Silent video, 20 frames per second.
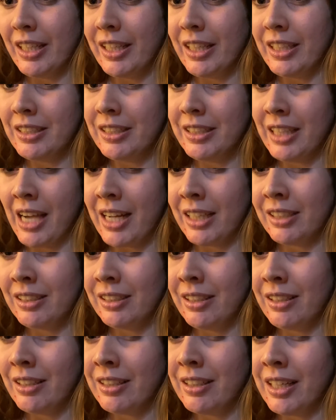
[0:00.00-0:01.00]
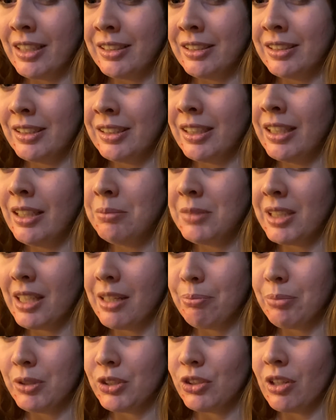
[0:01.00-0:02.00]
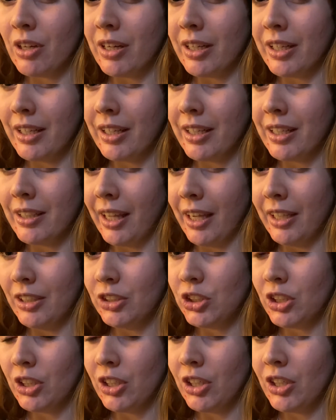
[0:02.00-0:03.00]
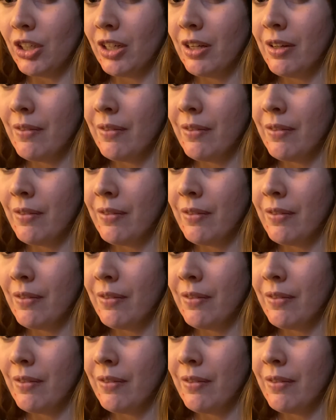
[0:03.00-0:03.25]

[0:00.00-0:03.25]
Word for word: ataxia that seemed episodic in nature